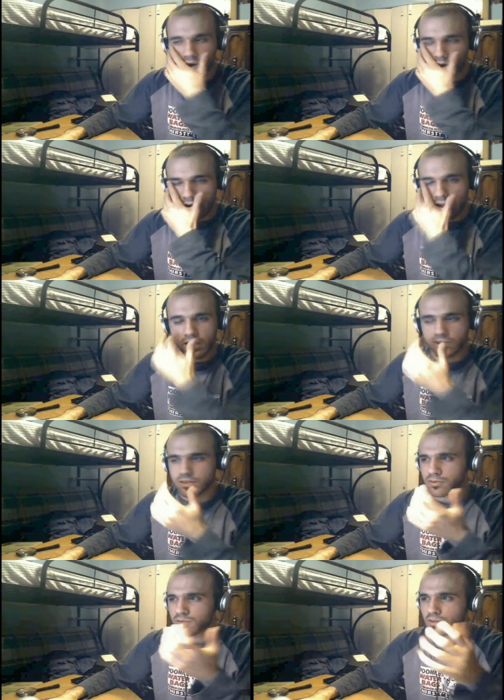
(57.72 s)
Oh, yeah,
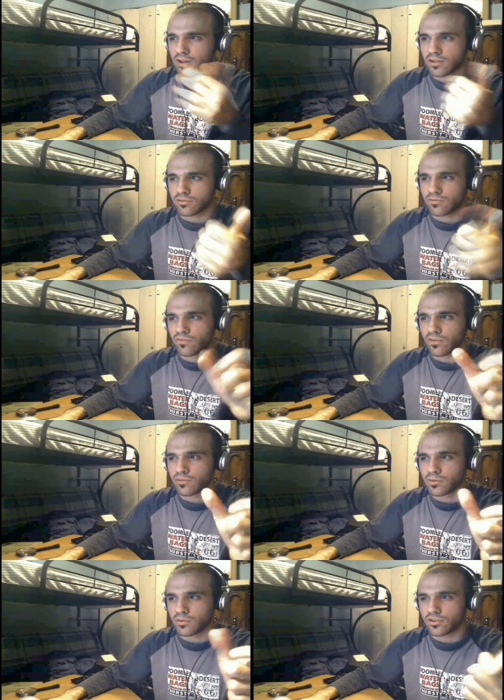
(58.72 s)
somebody
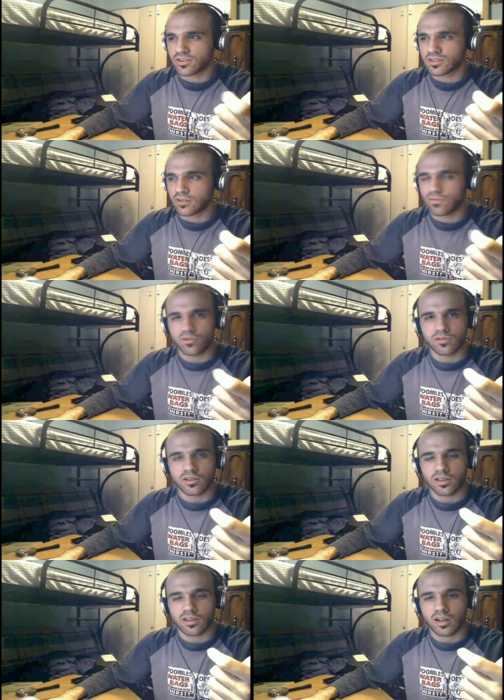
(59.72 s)
filmed it with their cell phone,
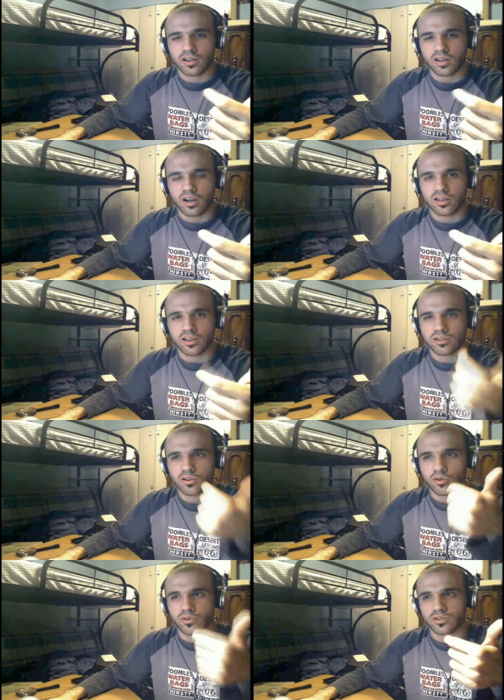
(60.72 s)
and they kind of caught like the
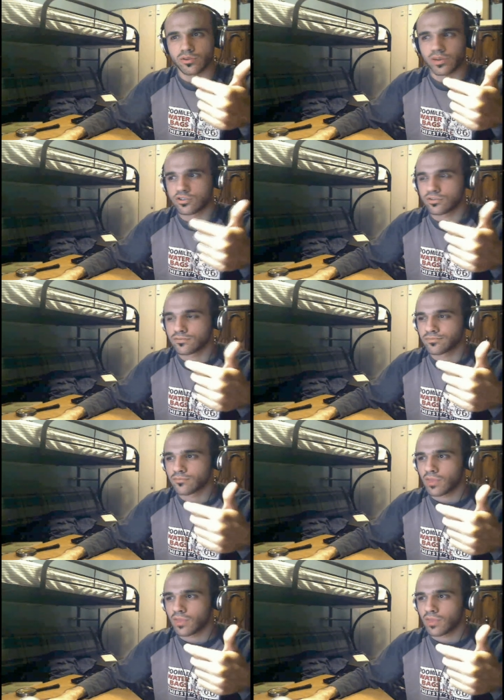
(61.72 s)
whole resurrection.